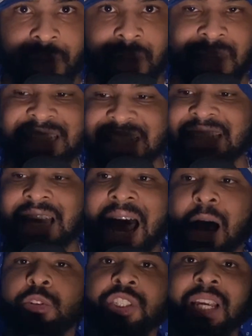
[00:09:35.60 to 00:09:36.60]
this is
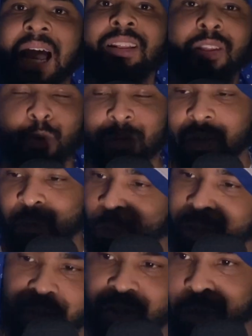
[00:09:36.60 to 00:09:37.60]
how shallow your
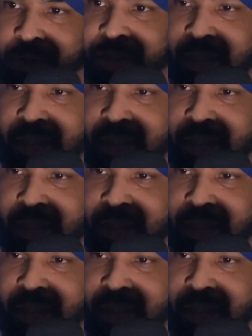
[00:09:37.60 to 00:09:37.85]
research